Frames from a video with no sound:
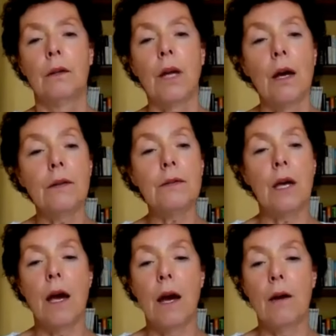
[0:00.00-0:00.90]
does
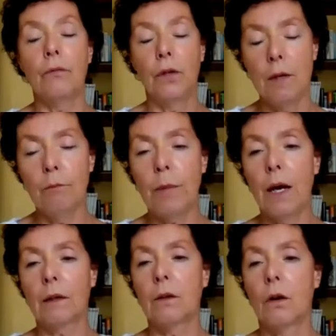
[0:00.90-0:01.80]
have an
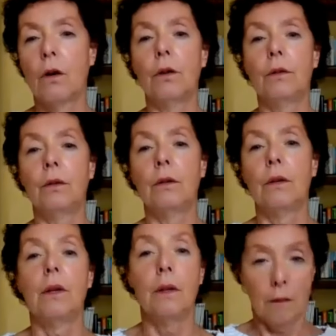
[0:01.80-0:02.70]
impact on
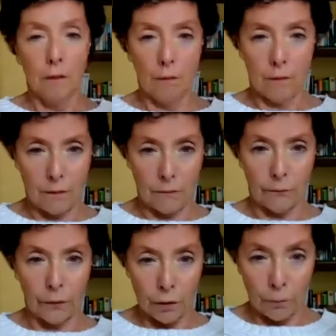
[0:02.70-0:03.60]
the
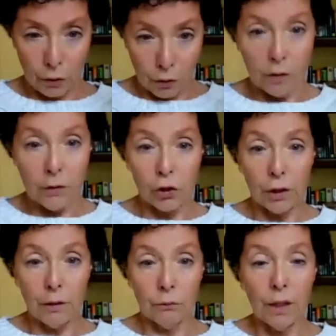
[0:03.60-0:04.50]

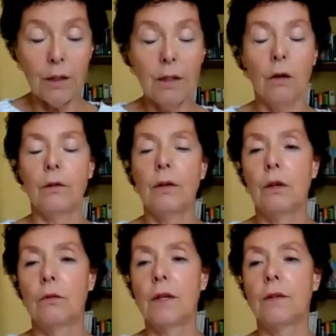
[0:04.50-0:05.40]
phenomenology, really on the
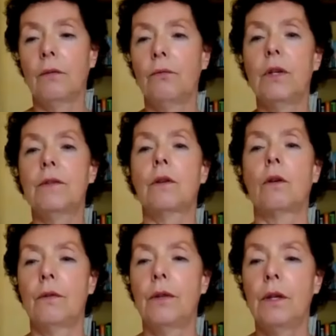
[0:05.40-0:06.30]
aggressiveness
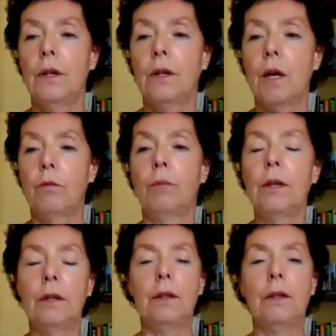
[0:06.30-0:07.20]
or the
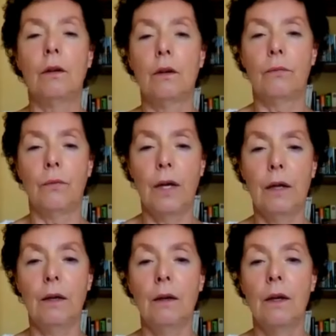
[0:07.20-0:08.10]
capability of
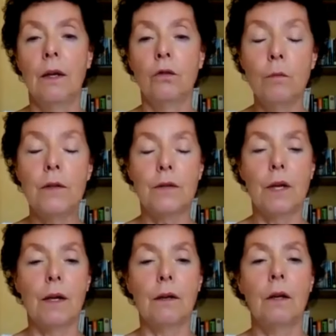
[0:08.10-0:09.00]
a tumor
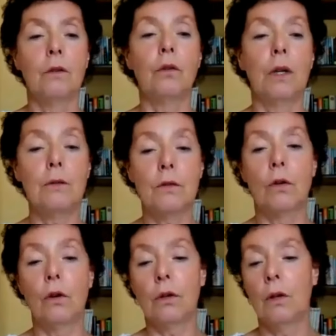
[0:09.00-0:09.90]
cell to
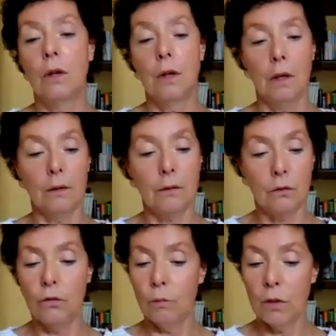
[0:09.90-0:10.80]
exert its
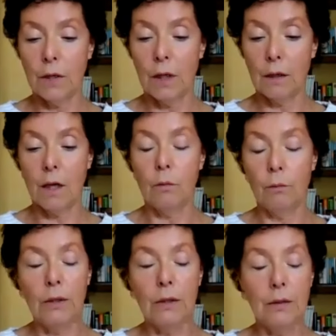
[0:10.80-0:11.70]
tumor cell
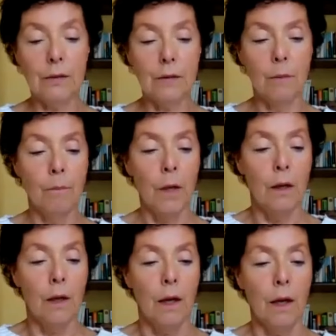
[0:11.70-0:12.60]
capabilities.
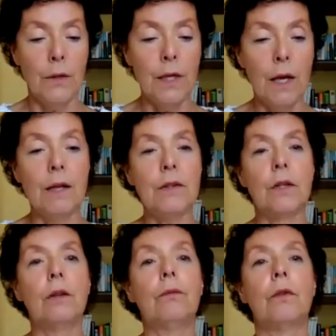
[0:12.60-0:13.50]
And the
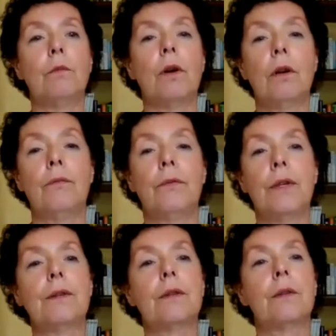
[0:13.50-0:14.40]
answer from all of
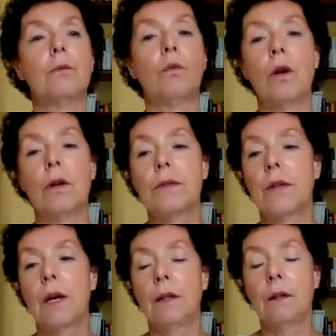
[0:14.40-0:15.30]
this was
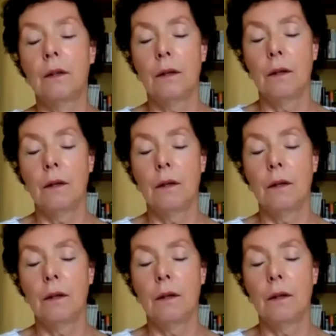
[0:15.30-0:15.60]
that